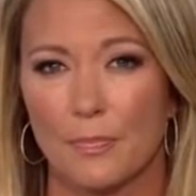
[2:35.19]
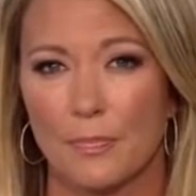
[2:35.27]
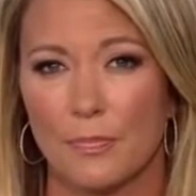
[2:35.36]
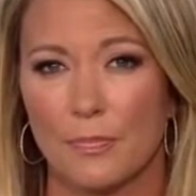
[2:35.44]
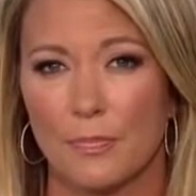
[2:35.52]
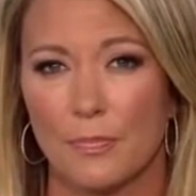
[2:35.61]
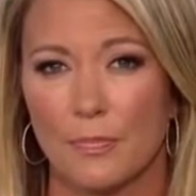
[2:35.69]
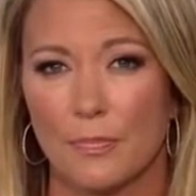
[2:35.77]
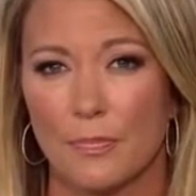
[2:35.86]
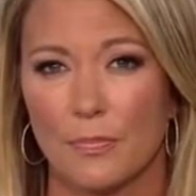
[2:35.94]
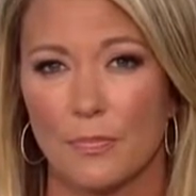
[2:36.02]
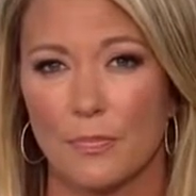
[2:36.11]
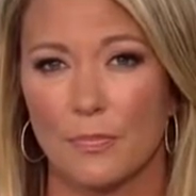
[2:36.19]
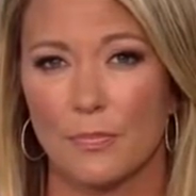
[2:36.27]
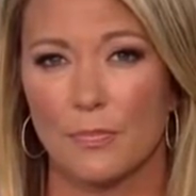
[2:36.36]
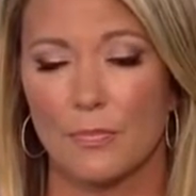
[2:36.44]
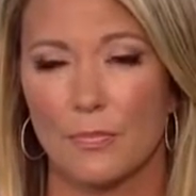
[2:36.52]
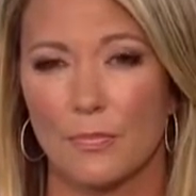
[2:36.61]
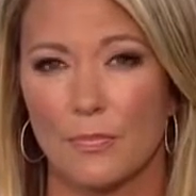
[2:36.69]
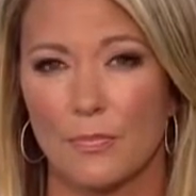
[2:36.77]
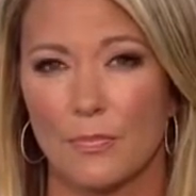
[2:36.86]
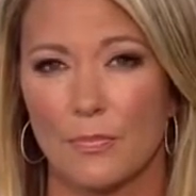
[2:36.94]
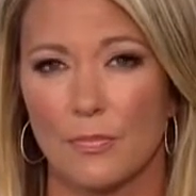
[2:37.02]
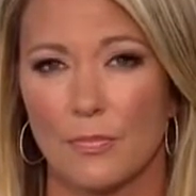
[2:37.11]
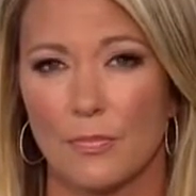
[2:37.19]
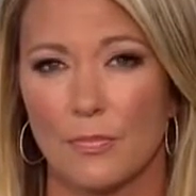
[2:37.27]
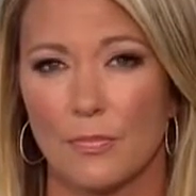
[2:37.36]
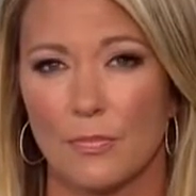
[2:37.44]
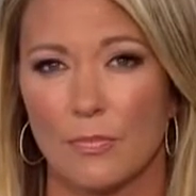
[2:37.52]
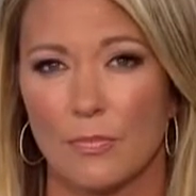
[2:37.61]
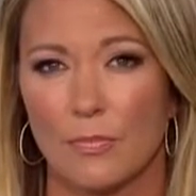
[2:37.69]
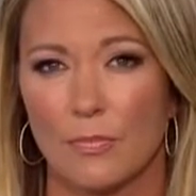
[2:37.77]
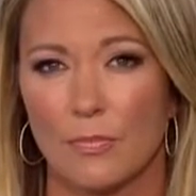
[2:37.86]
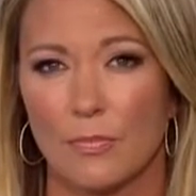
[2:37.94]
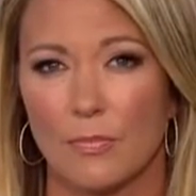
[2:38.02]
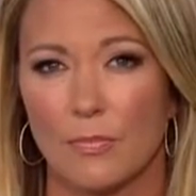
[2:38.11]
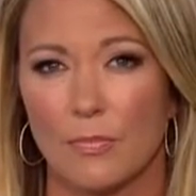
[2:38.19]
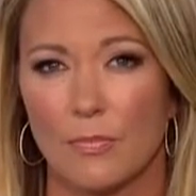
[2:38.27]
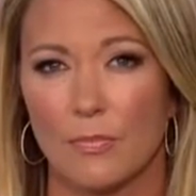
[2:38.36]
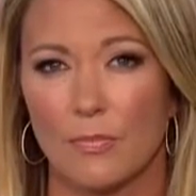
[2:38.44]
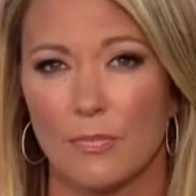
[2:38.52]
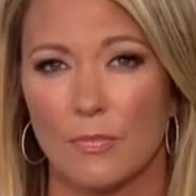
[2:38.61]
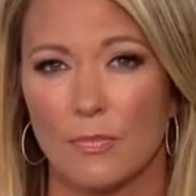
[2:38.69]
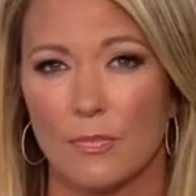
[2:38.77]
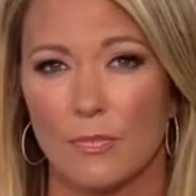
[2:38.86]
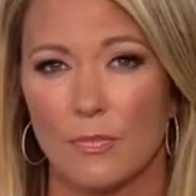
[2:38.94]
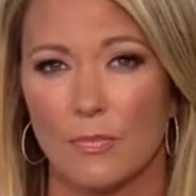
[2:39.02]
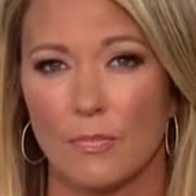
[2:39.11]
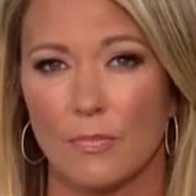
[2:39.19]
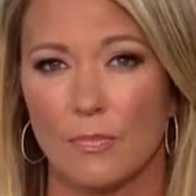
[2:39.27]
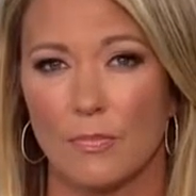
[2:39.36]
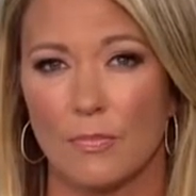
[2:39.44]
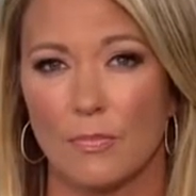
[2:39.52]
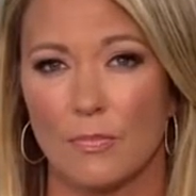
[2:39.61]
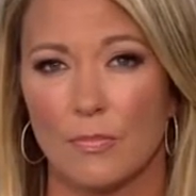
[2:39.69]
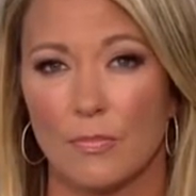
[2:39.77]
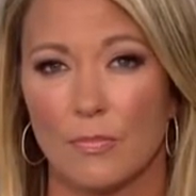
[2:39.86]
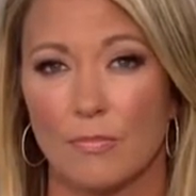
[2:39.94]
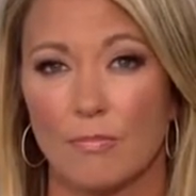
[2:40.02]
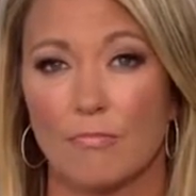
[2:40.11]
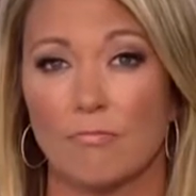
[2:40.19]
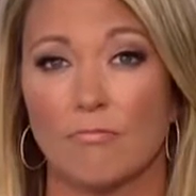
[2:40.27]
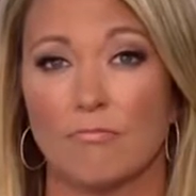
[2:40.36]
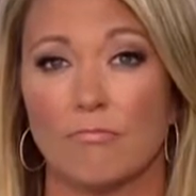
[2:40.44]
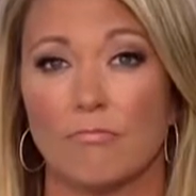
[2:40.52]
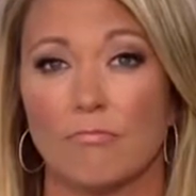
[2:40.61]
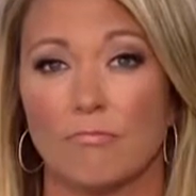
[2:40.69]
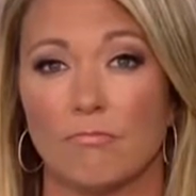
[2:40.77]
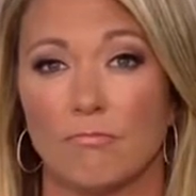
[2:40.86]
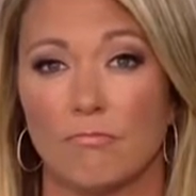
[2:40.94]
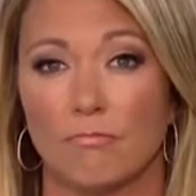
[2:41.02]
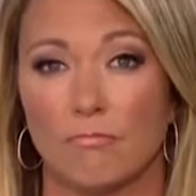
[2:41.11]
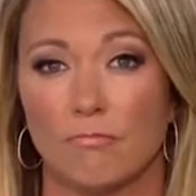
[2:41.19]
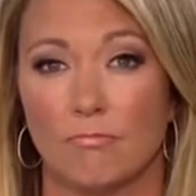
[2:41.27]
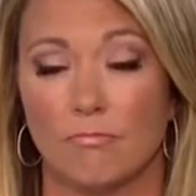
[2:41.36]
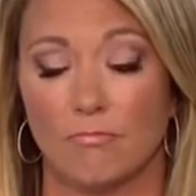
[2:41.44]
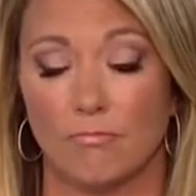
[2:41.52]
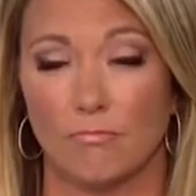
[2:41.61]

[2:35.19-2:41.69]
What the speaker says: [no speech]